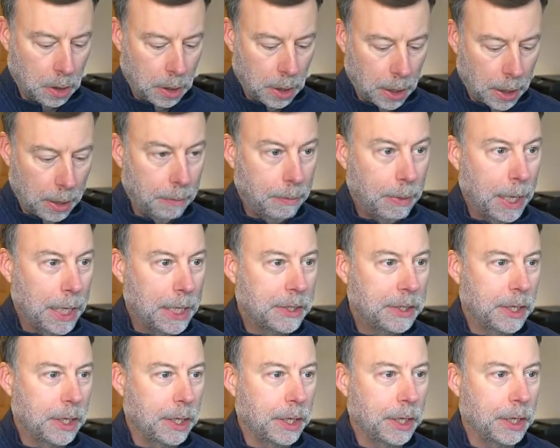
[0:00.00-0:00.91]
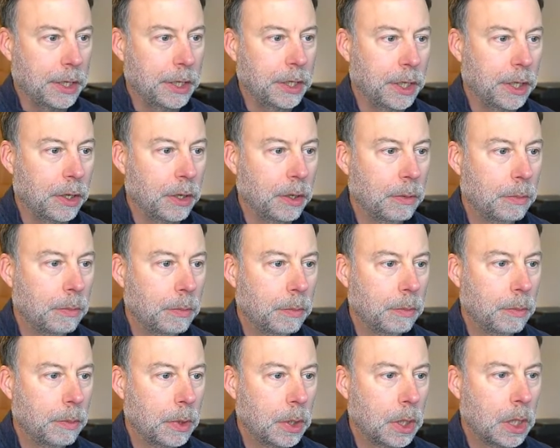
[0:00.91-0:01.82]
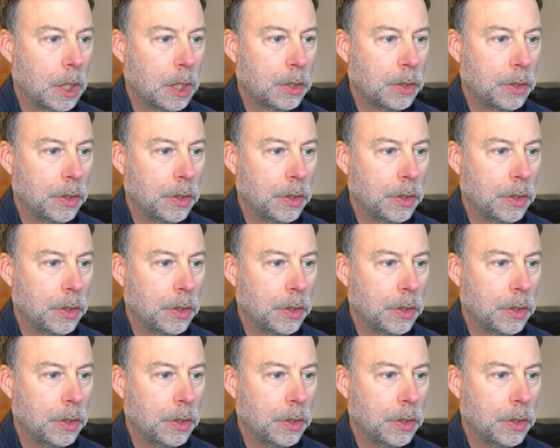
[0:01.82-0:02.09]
and paste it in here. So